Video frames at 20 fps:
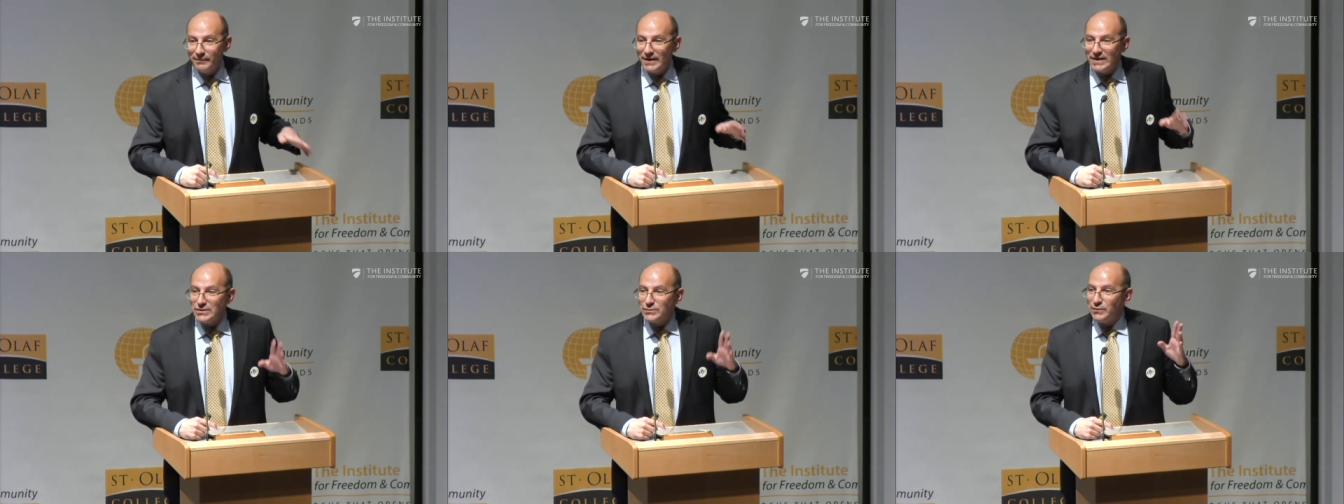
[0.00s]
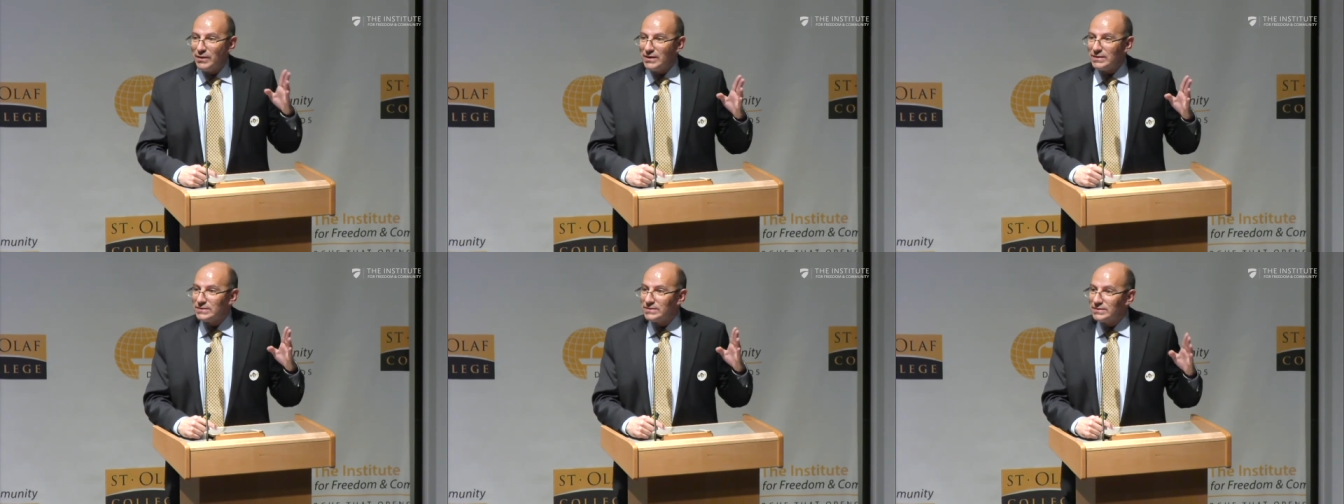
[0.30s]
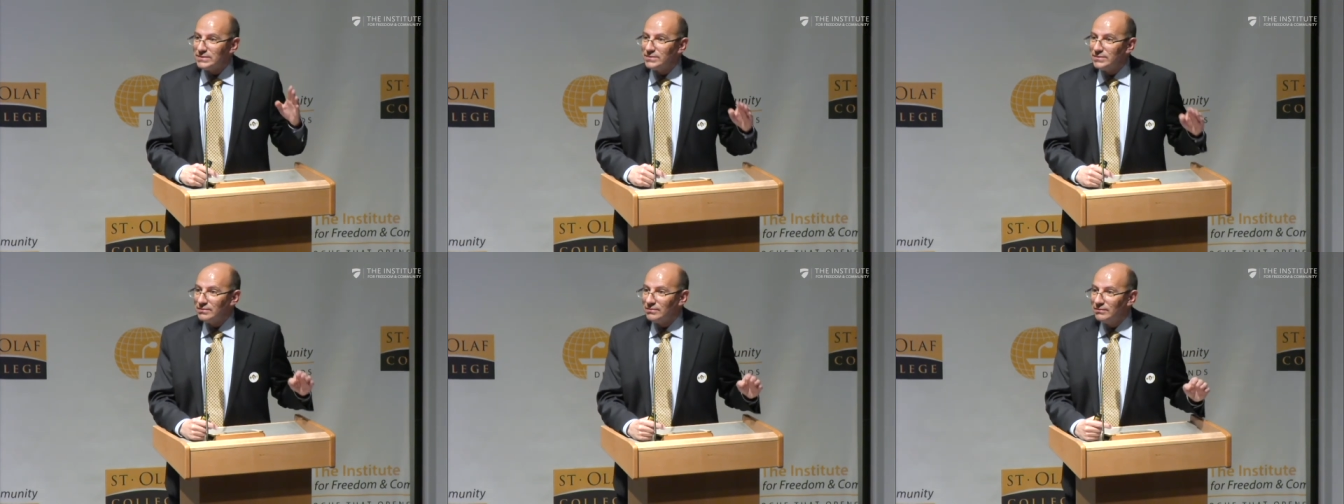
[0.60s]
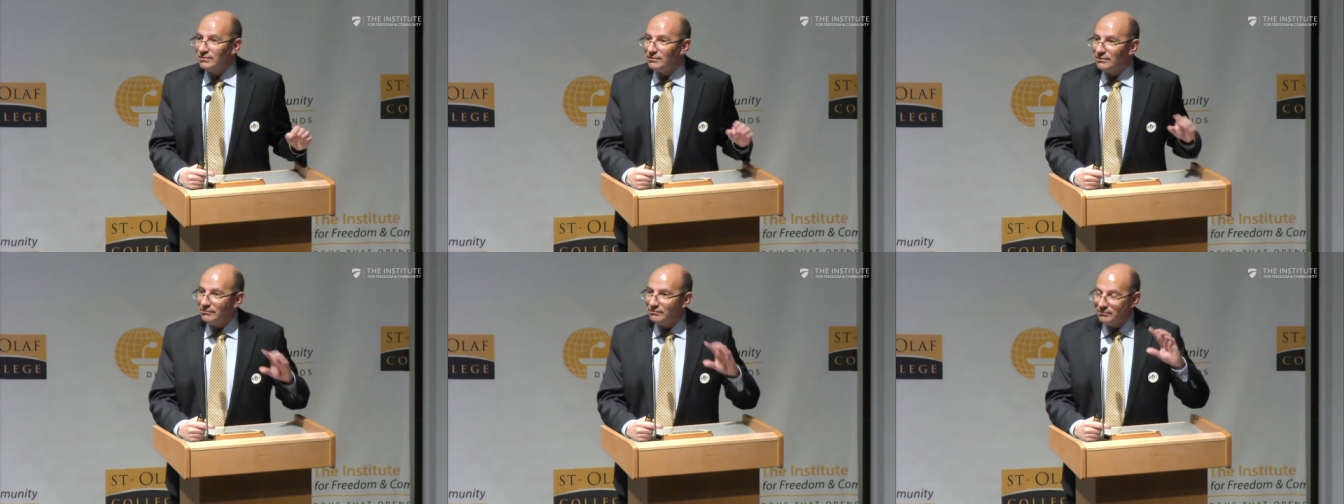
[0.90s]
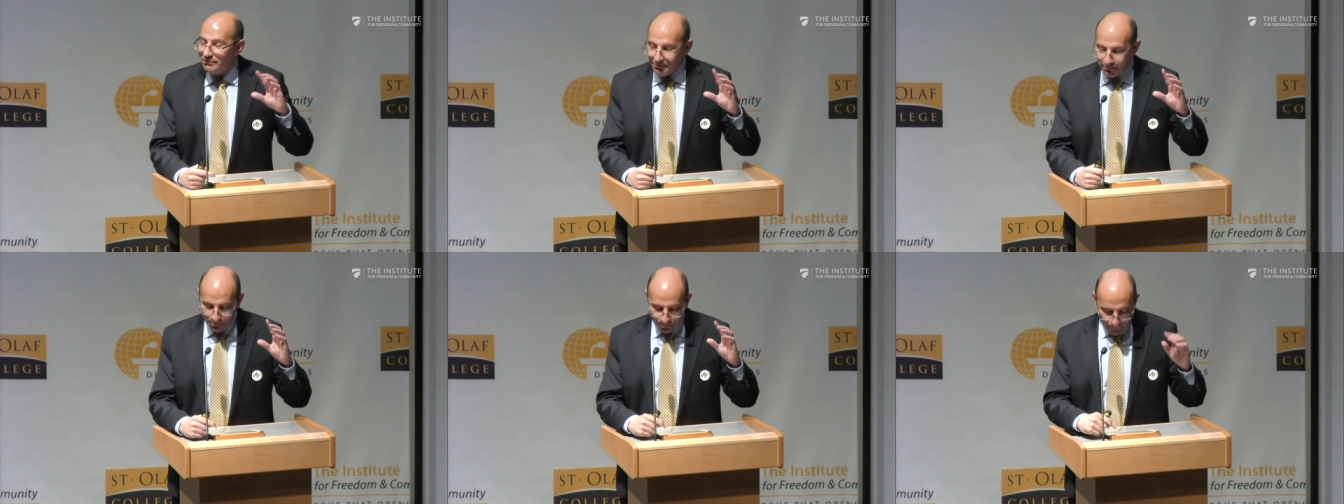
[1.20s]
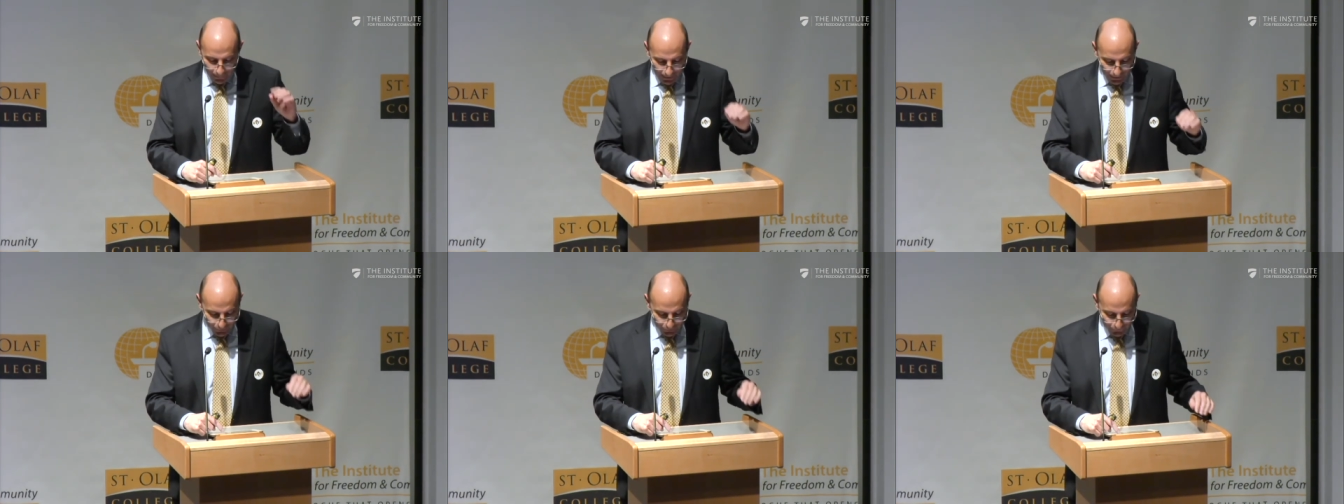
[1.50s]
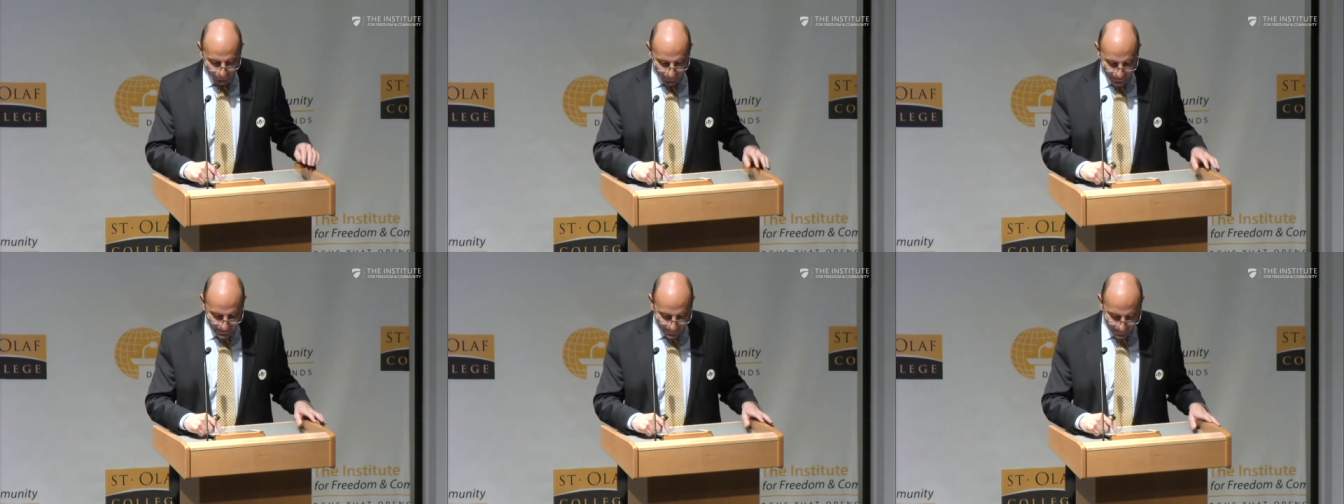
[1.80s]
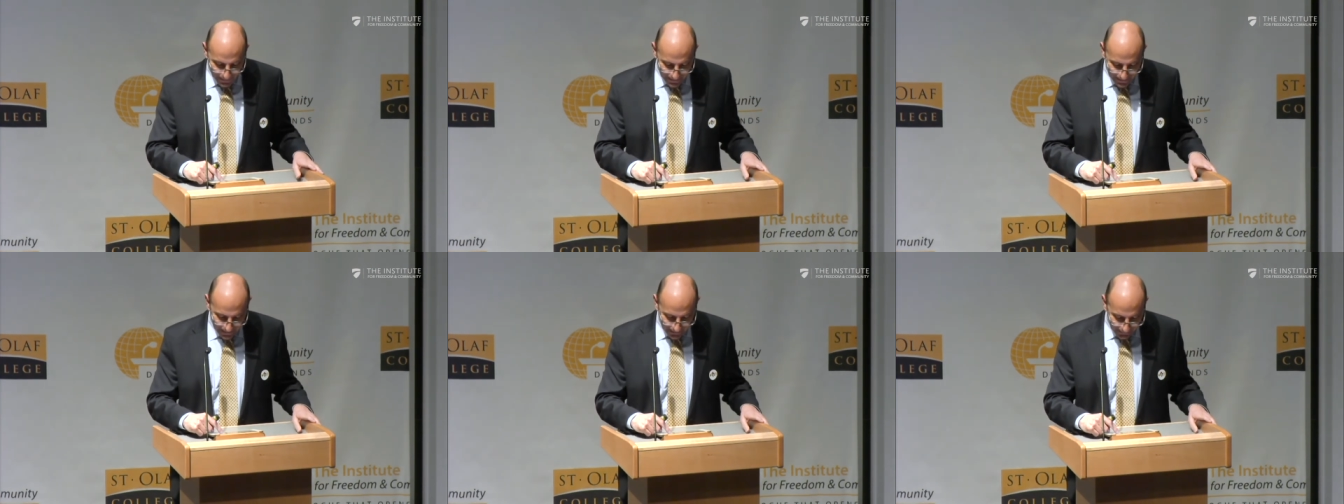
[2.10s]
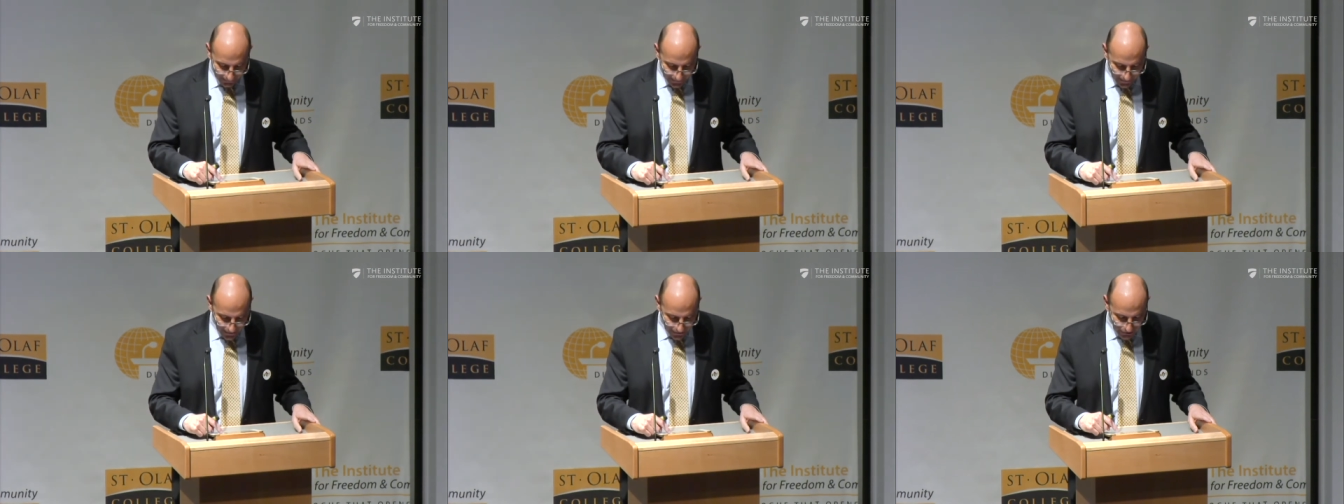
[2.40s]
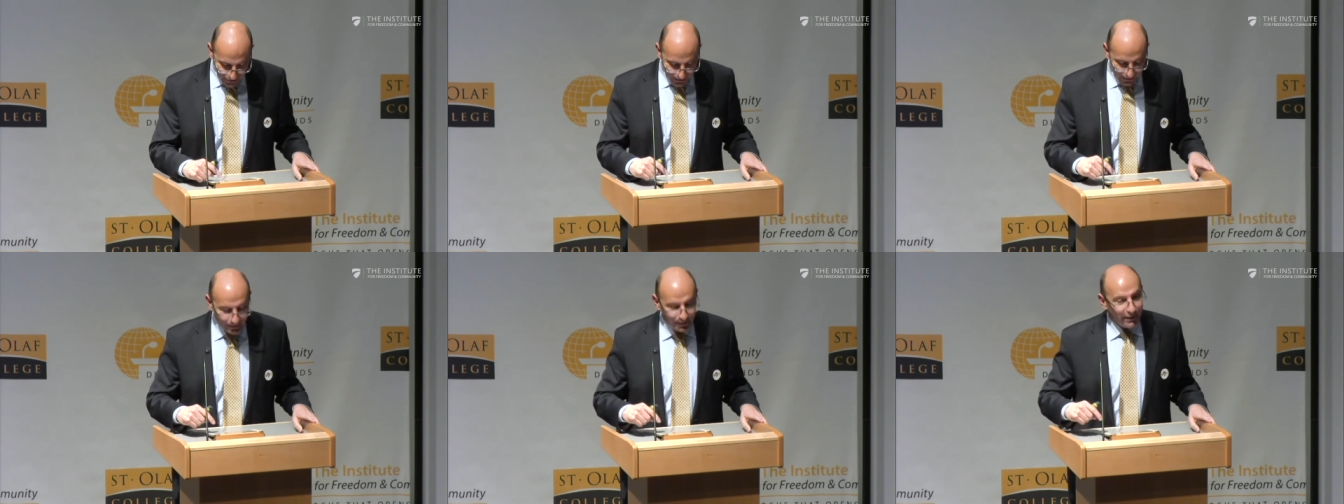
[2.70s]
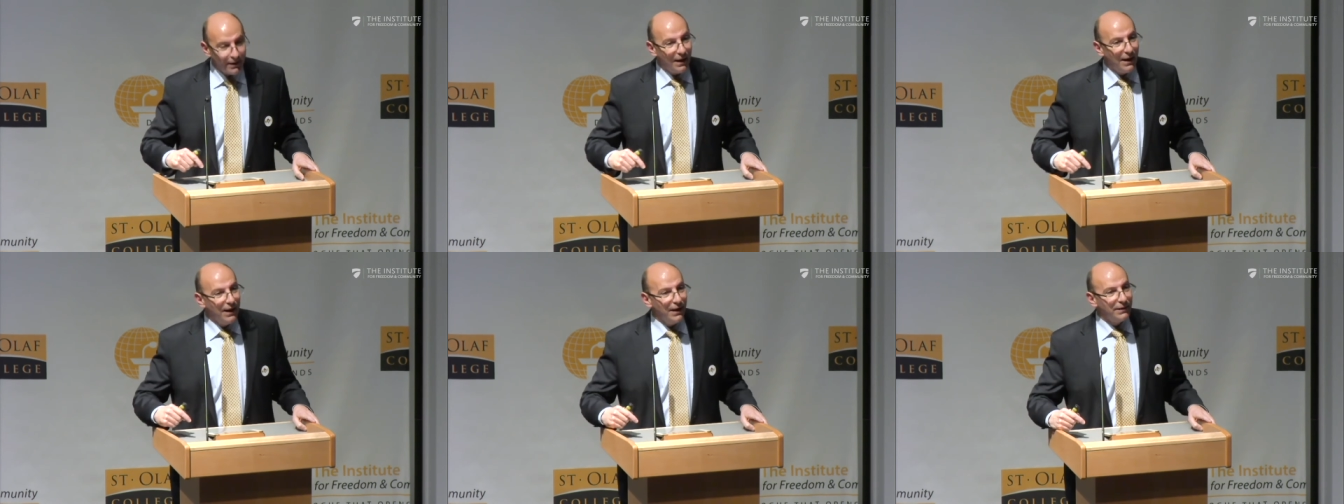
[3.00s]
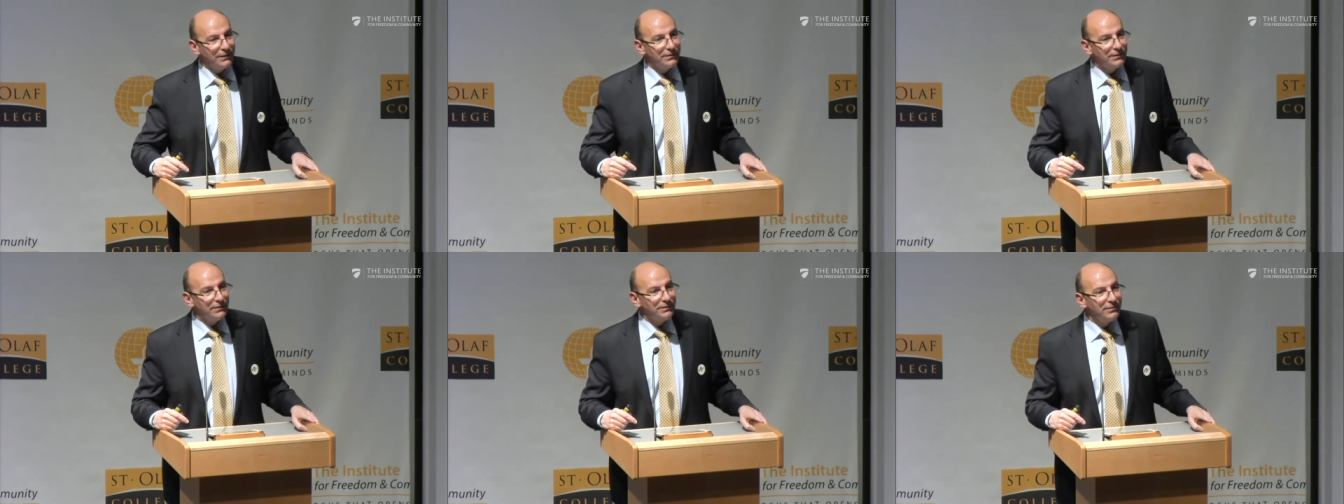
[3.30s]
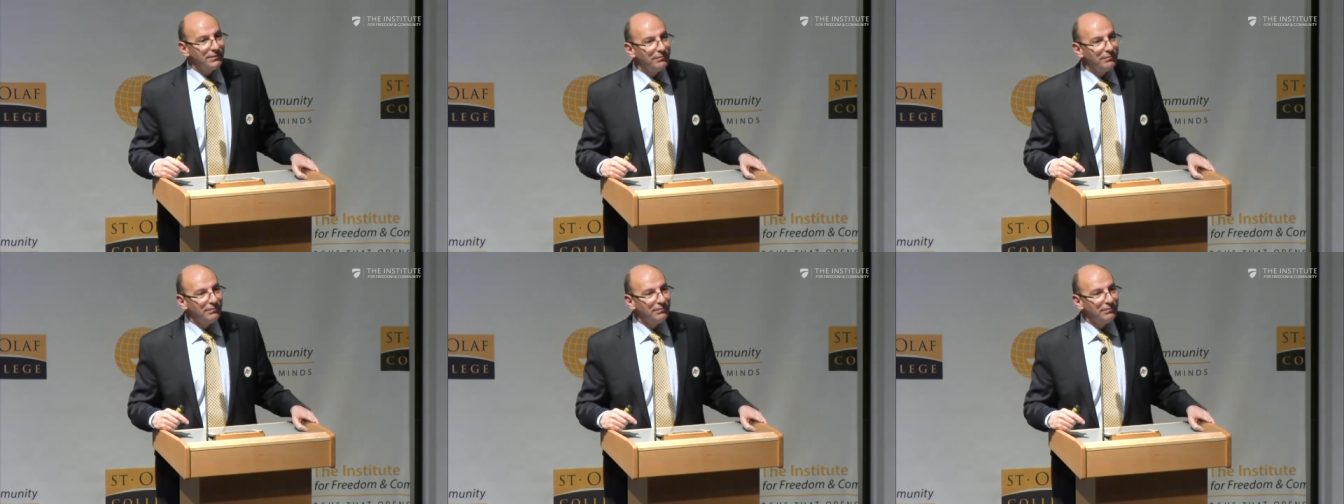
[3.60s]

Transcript: this was part of his presentation, and